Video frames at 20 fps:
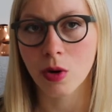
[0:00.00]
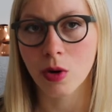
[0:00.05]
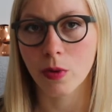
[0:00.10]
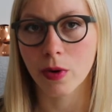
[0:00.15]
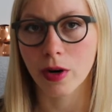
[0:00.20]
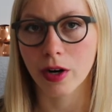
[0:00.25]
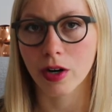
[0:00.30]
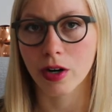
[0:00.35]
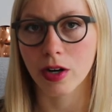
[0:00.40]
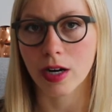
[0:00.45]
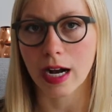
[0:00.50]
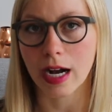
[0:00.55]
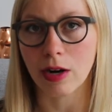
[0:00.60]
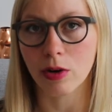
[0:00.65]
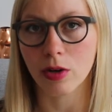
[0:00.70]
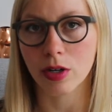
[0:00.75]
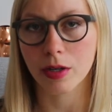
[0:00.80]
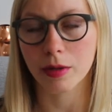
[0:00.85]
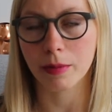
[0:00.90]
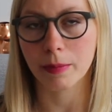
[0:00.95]
where
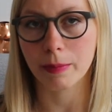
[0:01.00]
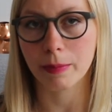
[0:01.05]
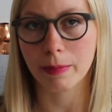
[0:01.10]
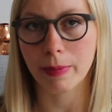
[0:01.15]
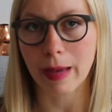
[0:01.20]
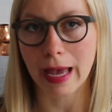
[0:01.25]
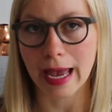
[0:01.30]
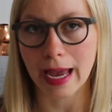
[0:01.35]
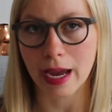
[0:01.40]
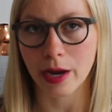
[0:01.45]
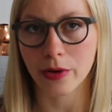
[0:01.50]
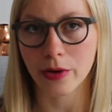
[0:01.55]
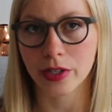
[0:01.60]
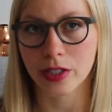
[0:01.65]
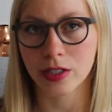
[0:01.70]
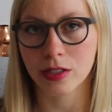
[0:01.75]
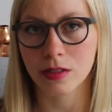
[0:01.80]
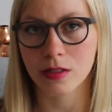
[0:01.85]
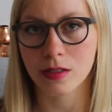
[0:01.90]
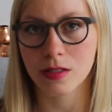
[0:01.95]
our
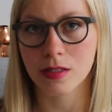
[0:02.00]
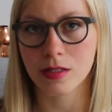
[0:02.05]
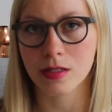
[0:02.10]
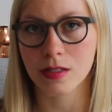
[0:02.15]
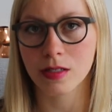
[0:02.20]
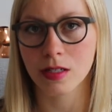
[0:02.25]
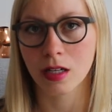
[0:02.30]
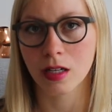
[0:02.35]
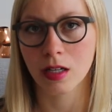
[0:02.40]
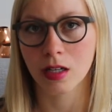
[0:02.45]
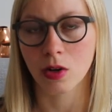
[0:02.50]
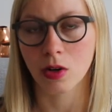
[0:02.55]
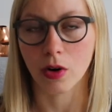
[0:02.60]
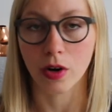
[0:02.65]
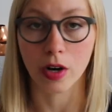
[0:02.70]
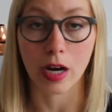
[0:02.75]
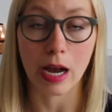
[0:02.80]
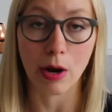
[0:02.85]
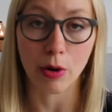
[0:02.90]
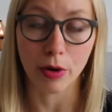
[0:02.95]
parents,
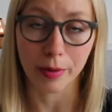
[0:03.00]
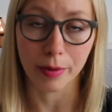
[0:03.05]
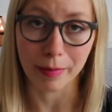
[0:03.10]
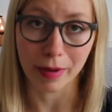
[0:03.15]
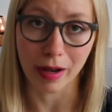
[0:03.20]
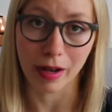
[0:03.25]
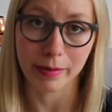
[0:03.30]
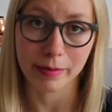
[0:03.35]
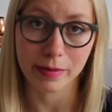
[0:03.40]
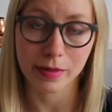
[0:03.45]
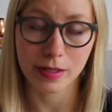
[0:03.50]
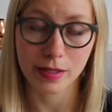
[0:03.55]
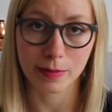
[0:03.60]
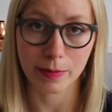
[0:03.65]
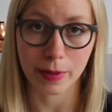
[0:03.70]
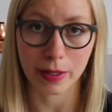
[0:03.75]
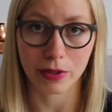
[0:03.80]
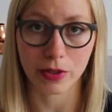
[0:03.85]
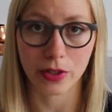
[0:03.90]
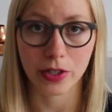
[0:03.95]
or our moms
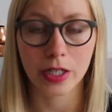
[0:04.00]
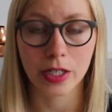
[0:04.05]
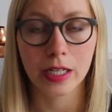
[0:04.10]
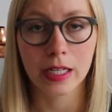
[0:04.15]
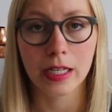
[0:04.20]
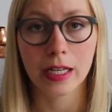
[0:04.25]
better,